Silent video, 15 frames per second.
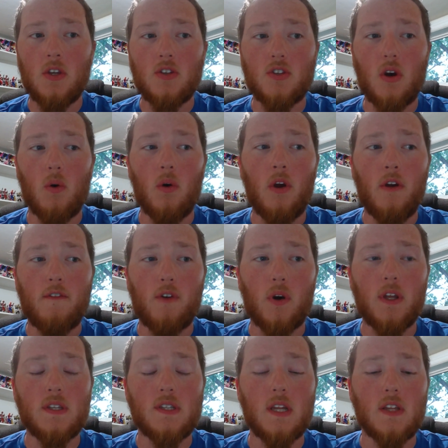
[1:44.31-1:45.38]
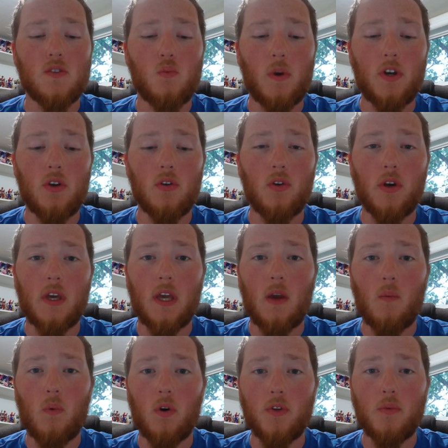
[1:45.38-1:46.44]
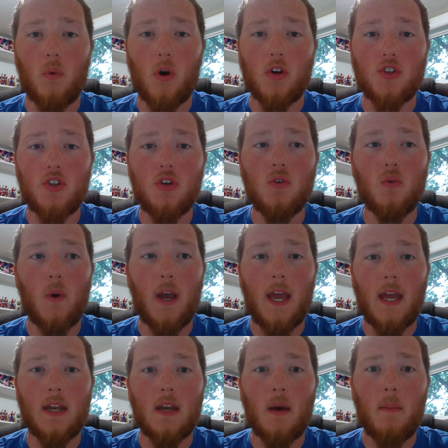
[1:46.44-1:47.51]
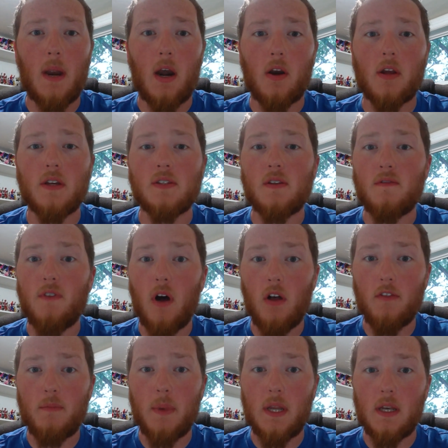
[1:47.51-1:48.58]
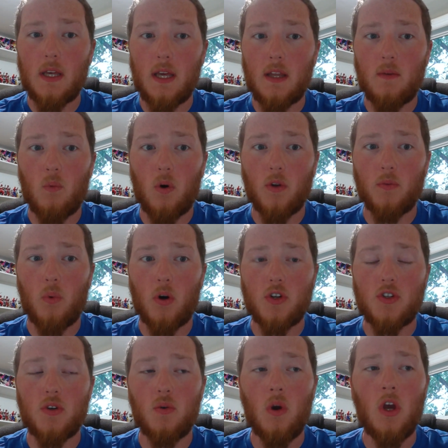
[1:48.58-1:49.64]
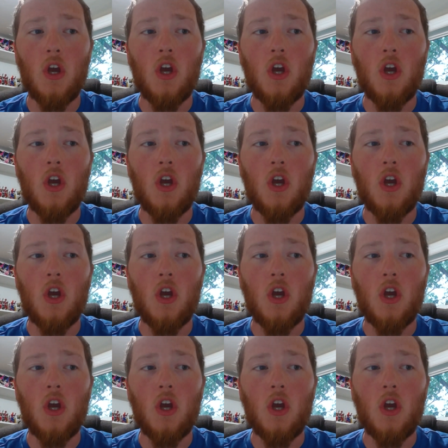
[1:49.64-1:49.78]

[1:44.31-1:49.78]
So, for instance, when you're looking at World War II and America's involvement in World War II,